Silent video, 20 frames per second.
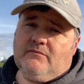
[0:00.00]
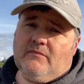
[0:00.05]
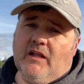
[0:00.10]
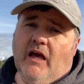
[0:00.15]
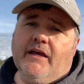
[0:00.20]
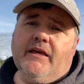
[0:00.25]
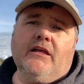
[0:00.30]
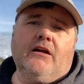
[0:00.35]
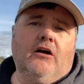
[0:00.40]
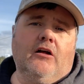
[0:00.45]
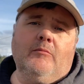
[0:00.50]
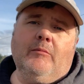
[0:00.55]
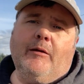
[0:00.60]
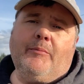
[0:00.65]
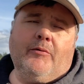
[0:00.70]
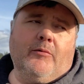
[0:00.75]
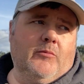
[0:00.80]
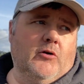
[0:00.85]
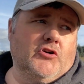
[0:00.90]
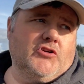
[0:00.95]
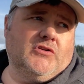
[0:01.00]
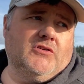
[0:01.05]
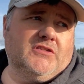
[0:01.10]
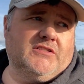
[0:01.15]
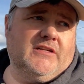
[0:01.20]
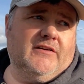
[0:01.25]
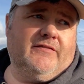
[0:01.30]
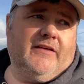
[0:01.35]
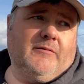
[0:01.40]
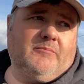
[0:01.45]
I get all my promotional
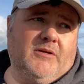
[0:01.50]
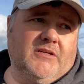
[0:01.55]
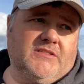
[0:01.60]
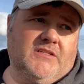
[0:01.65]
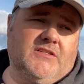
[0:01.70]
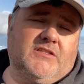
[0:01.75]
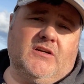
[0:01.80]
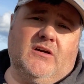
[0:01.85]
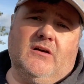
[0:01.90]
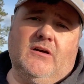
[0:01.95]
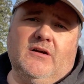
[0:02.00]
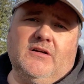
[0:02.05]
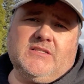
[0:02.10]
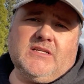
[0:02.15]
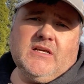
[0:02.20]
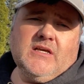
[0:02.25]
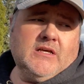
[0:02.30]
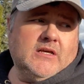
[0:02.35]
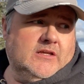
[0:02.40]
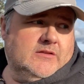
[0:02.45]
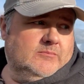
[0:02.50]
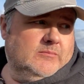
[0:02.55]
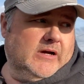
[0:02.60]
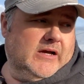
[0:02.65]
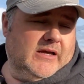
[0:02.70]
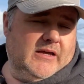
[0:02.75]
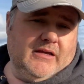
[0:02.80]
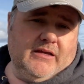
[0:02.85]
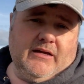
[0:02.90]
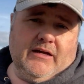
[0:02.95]
stuff like business cards,
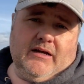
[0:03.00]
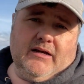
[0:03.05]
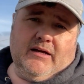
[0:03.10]
my